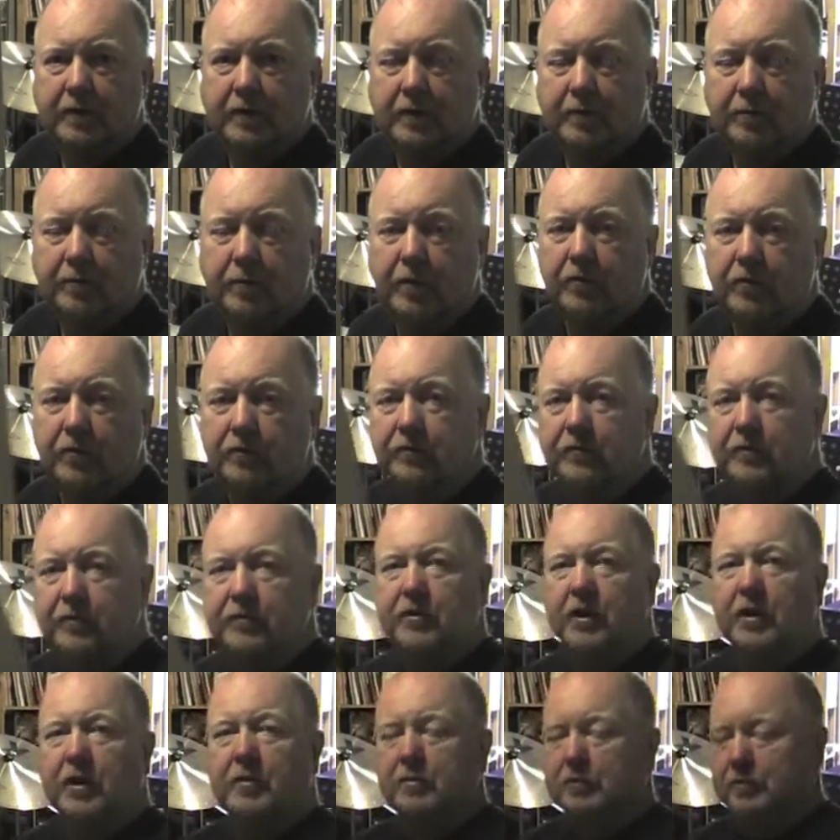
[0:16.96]
Mastering the
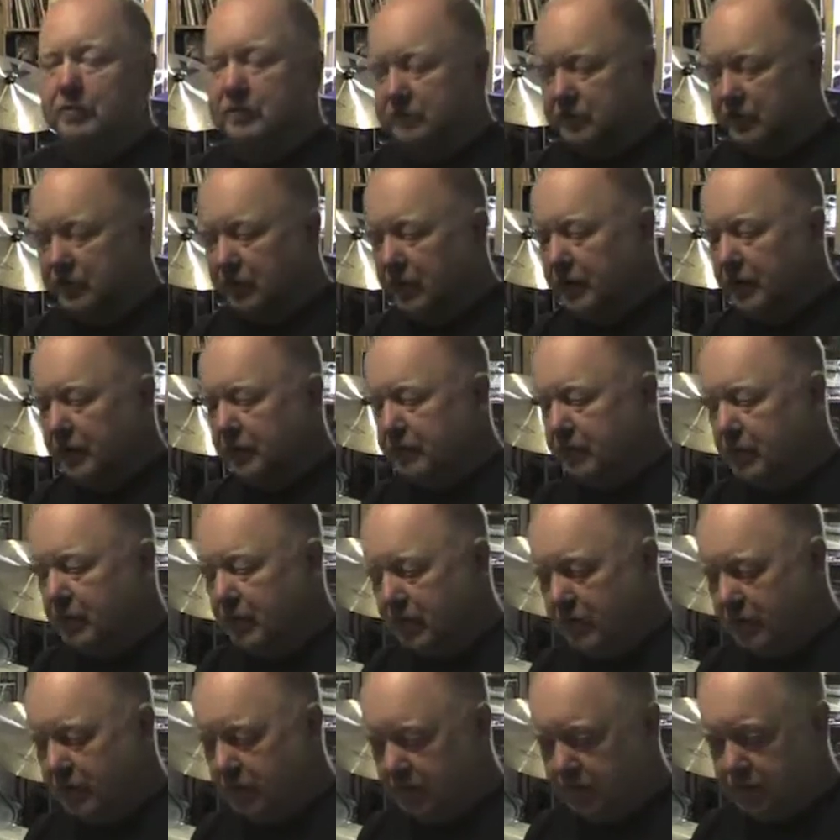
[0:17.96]
tables of time,
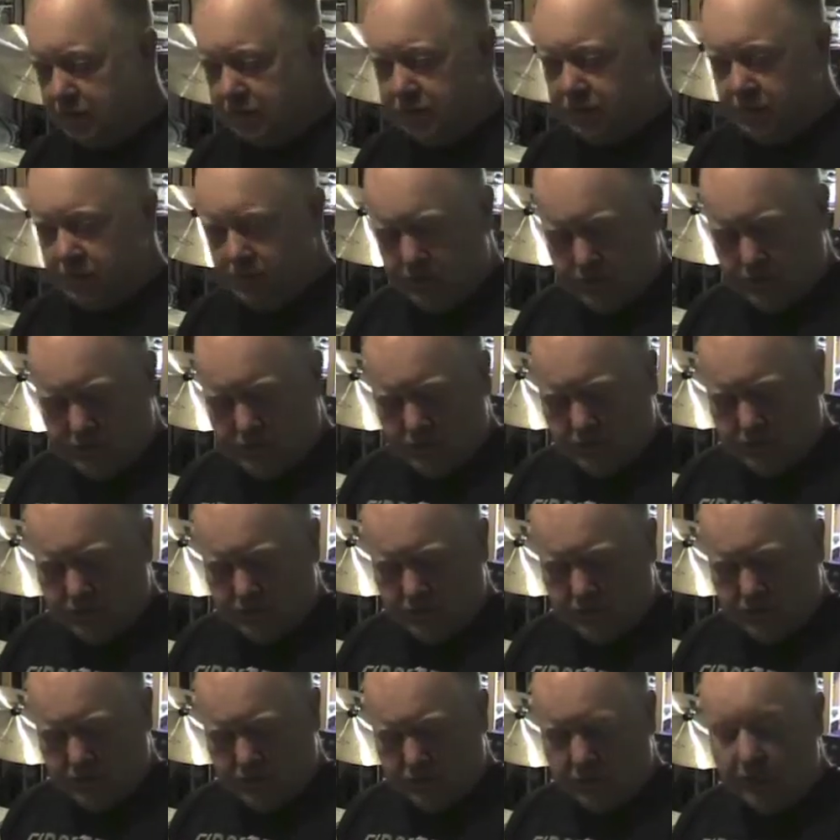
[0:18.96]

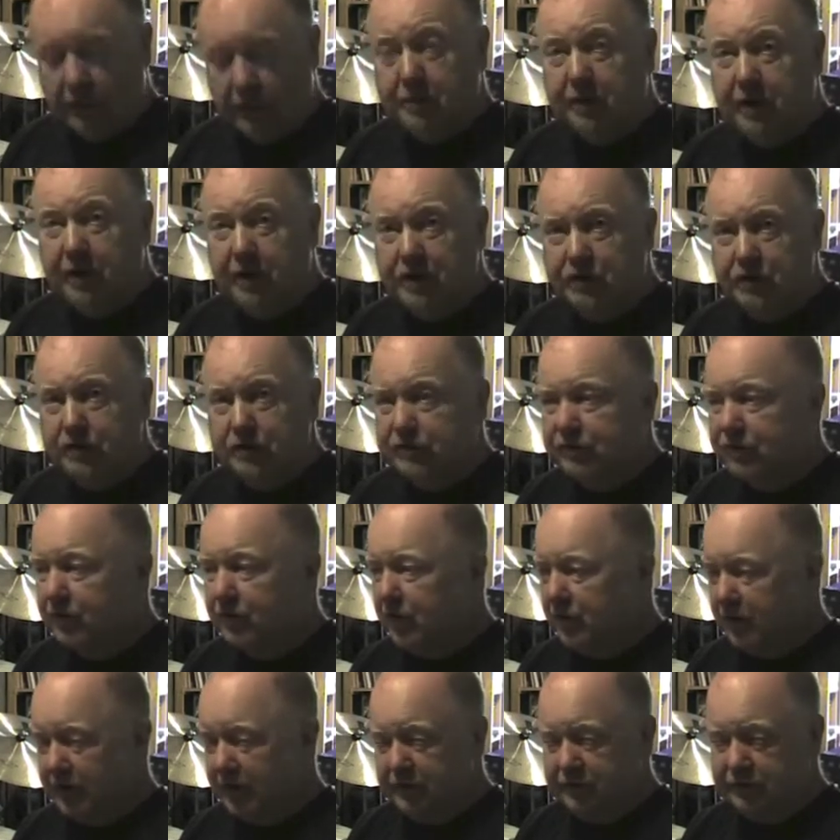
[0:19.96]
we're looking at page
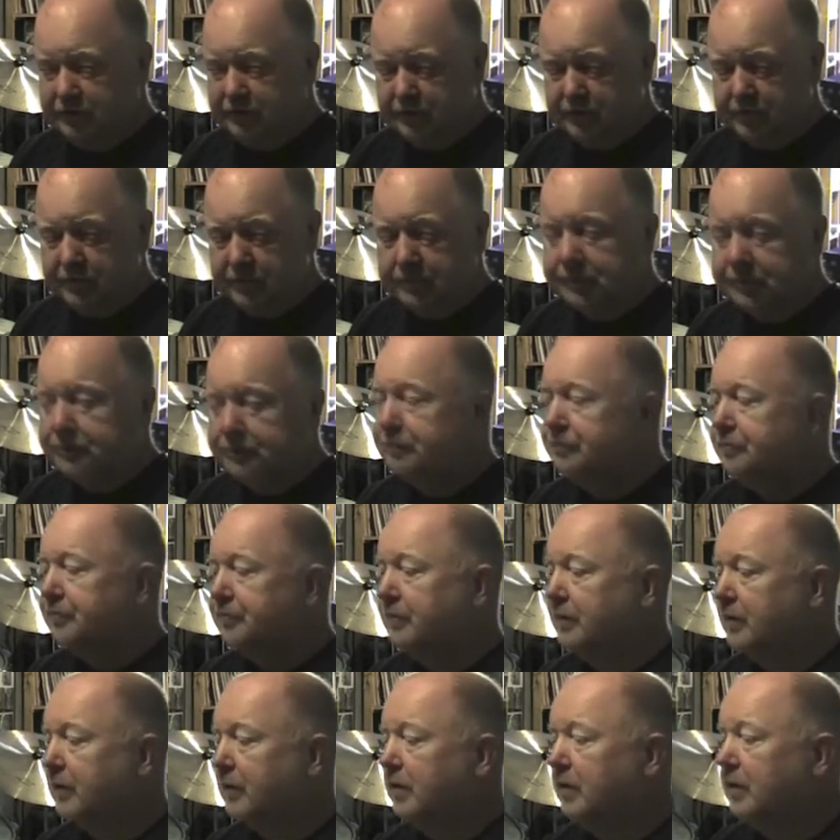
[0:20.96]
5.
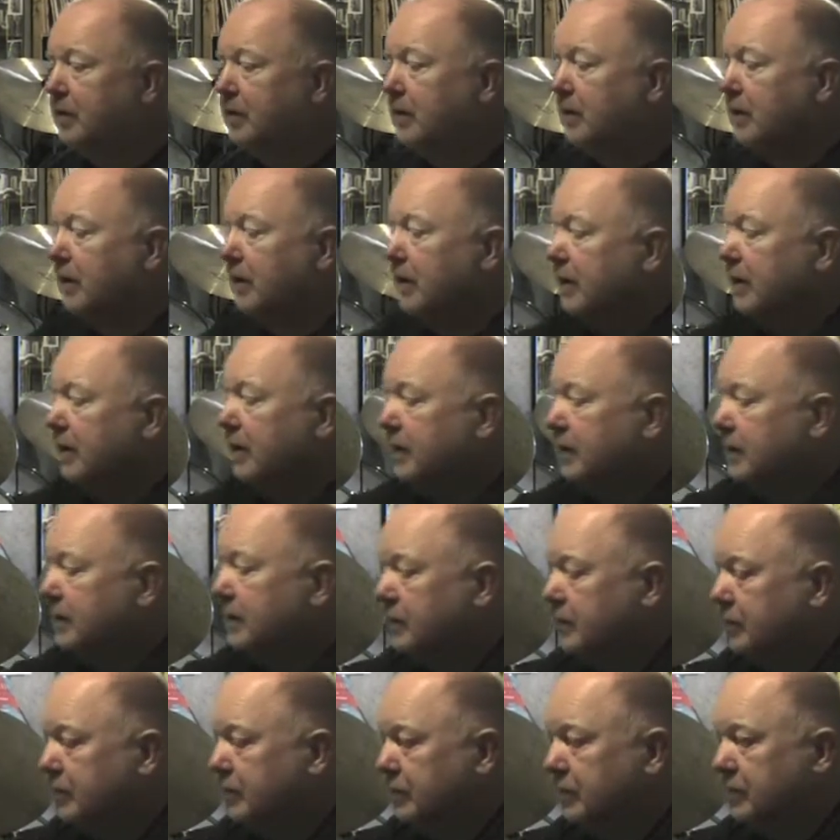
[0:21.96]

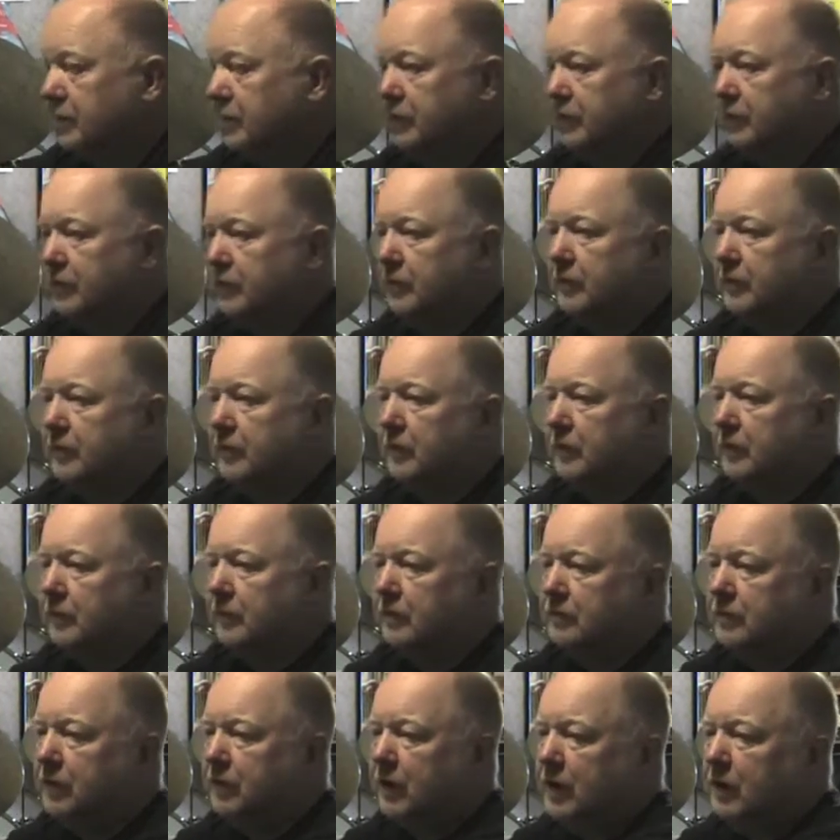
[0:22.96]

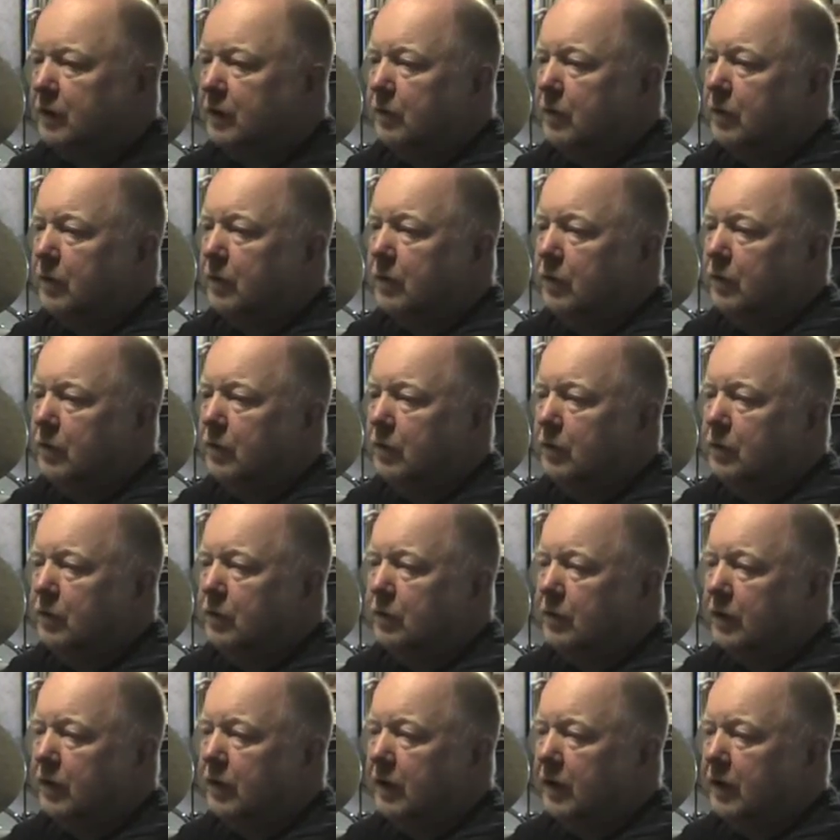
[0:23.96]
For anyone
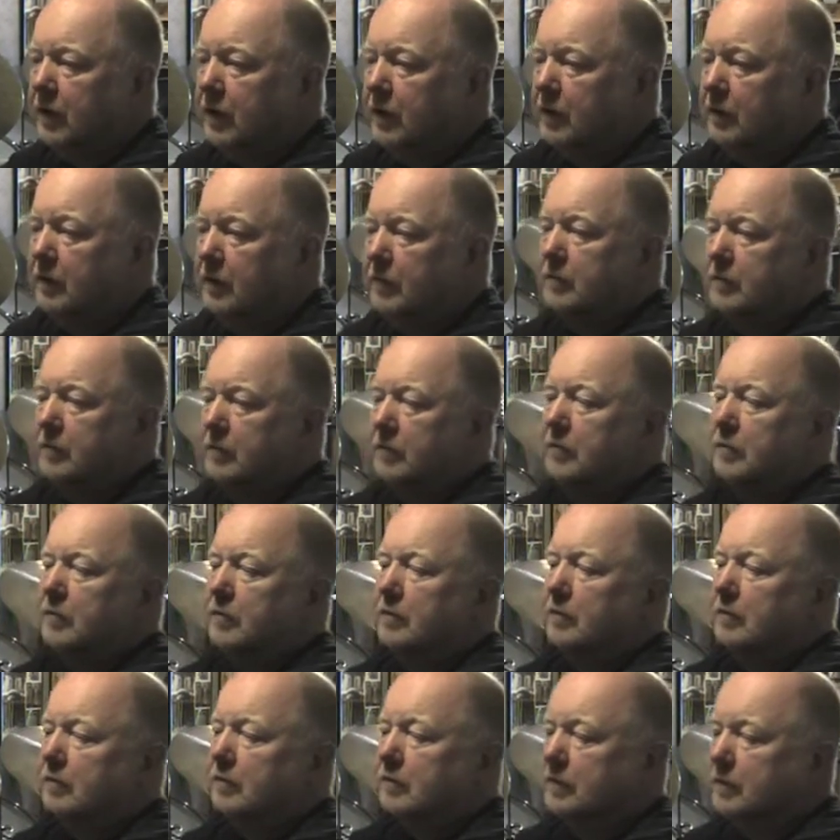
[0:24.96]
who's,
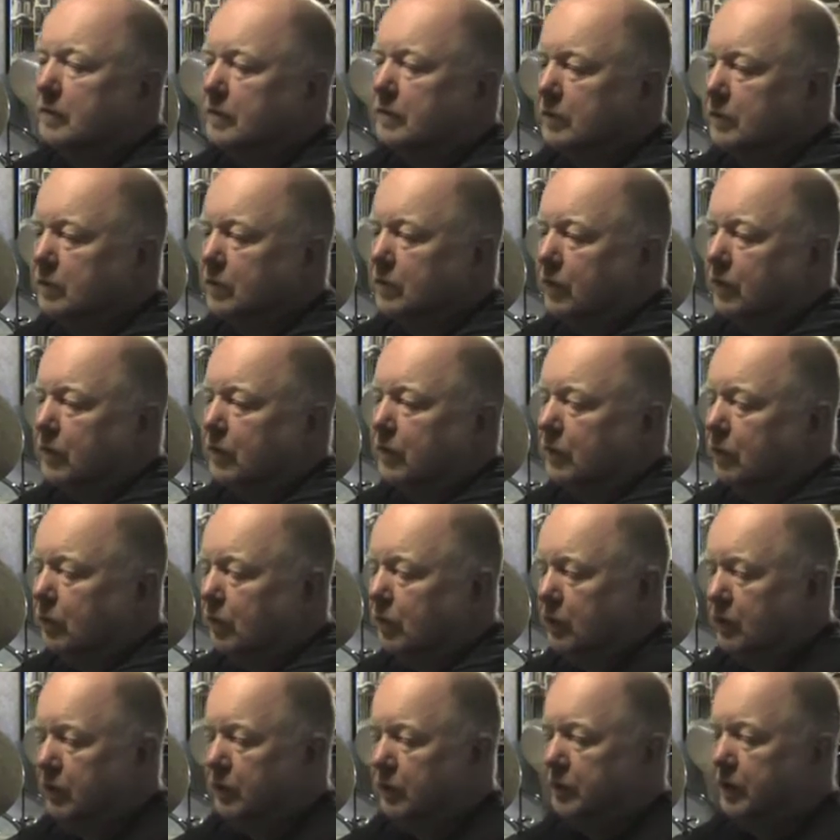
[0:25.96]
sorry, not
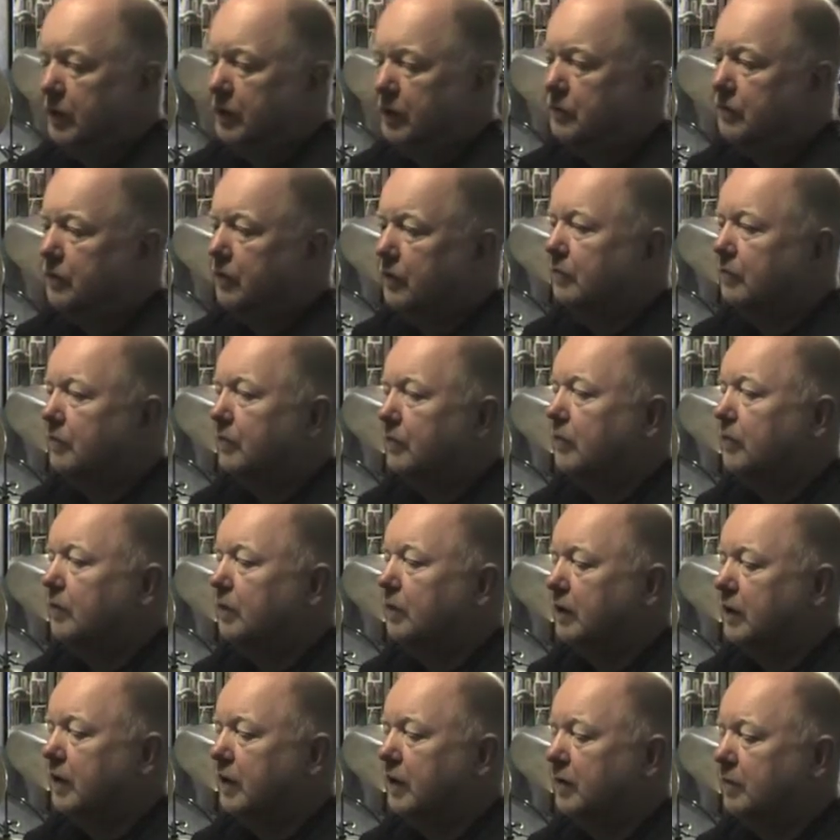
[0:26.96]
looking at page 5, we're
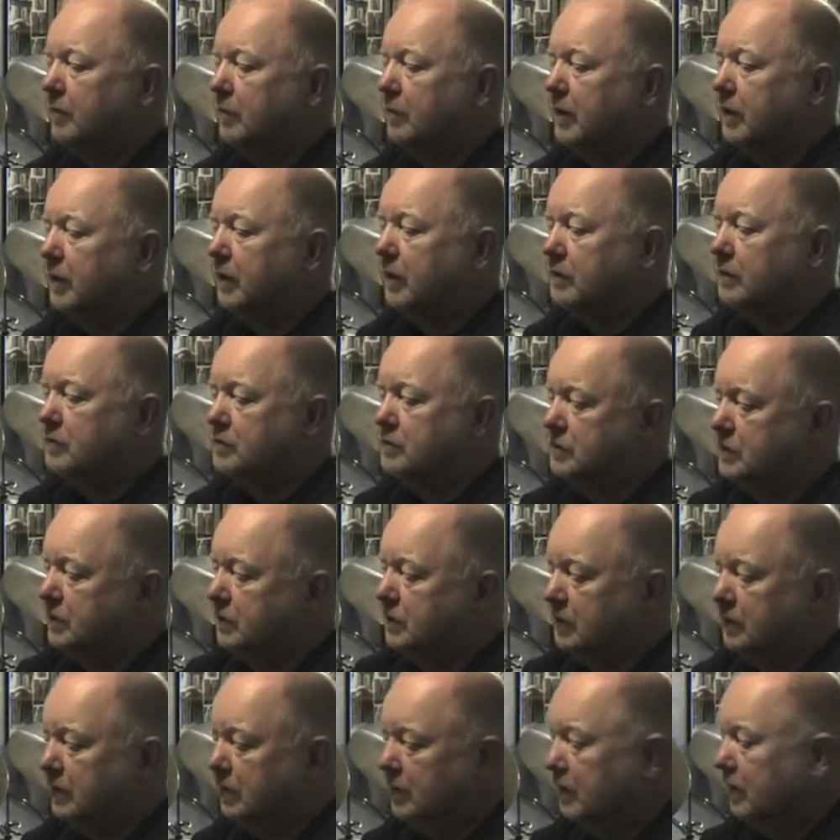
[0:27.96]
looking at page
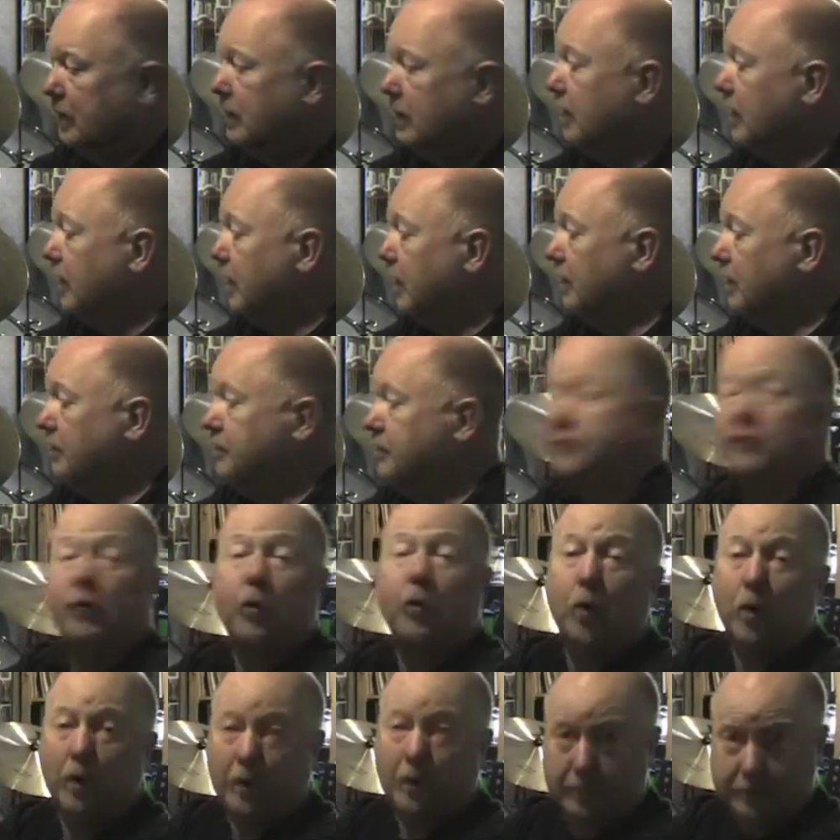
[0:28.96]

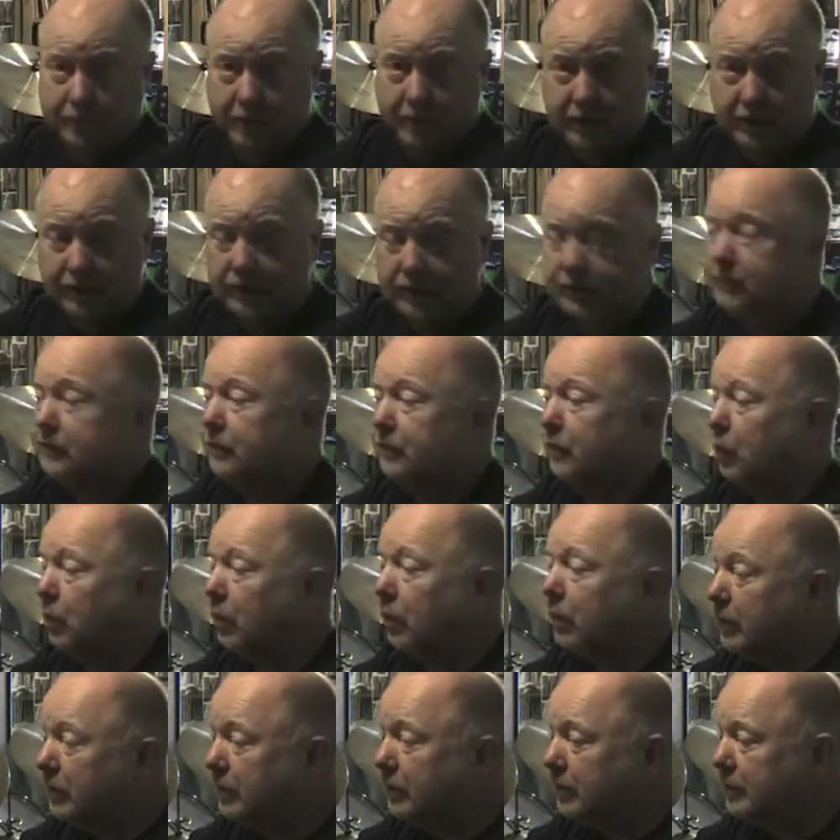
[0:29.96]
4. Page 4.